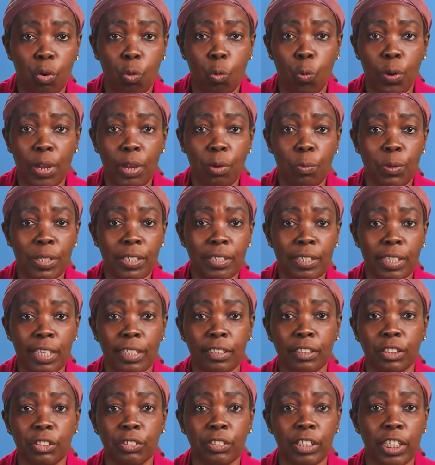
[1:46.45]
where we
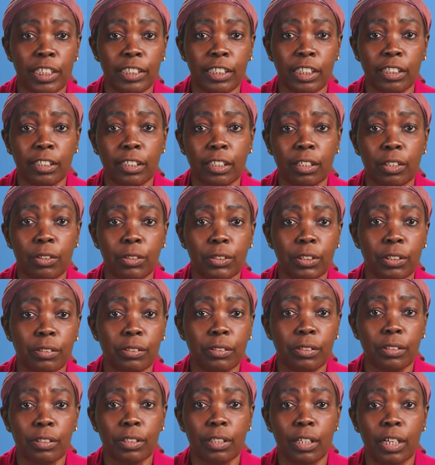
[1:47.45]
sell donated
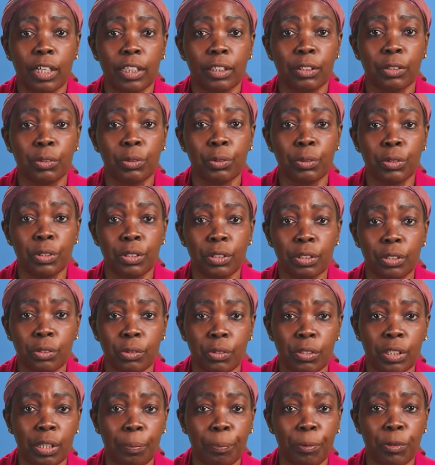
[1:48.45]
clothes and goods to
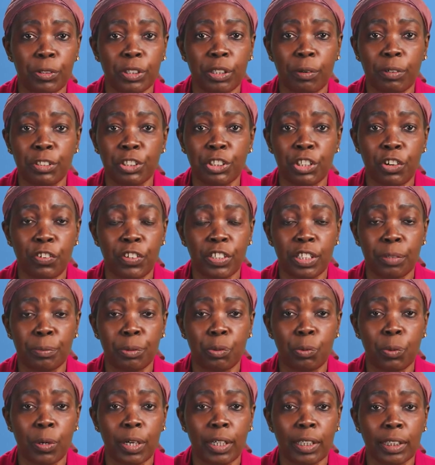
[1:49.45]
support our
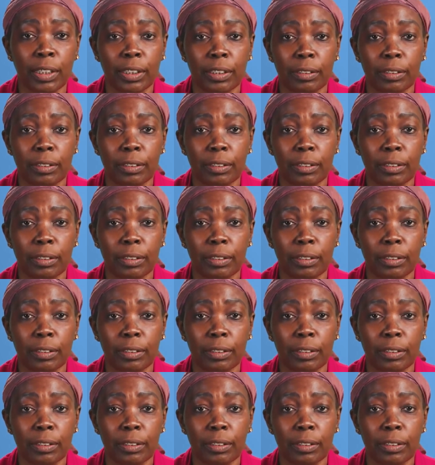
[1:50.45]
charitable work.